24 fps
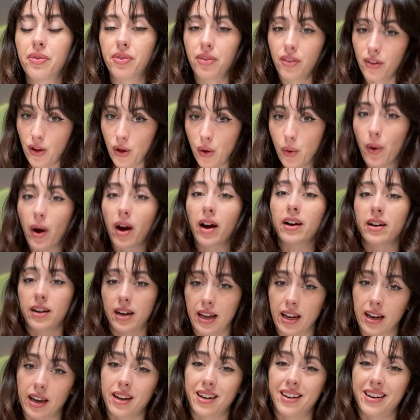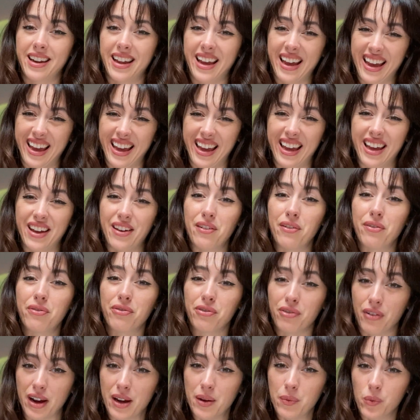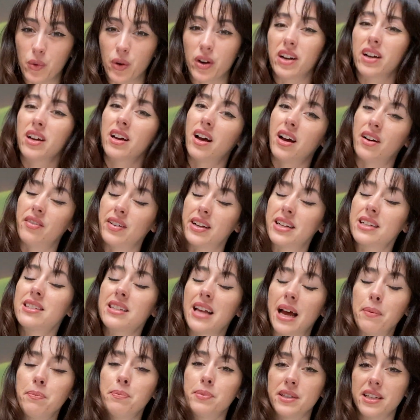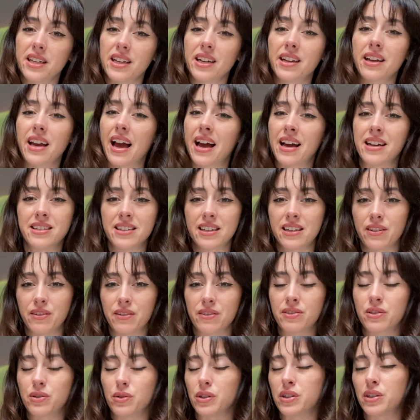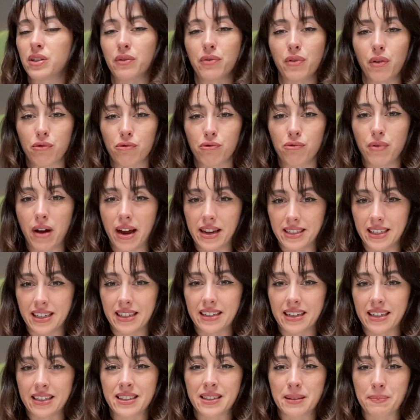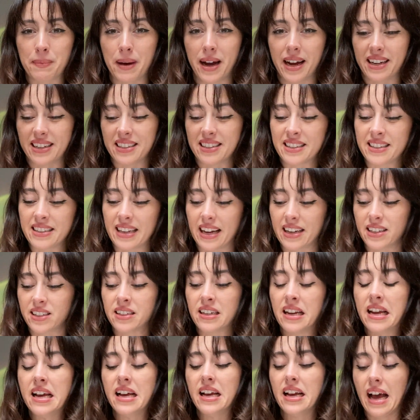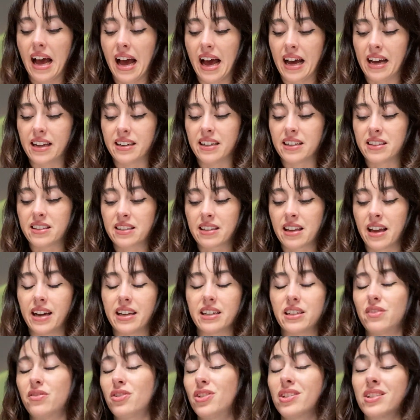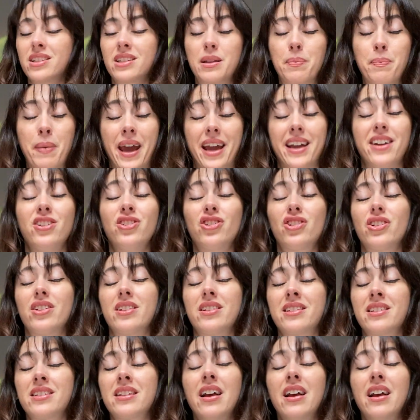You are in a framework of accepting and in a sort of readiness mindset. And it's kind of just the patience,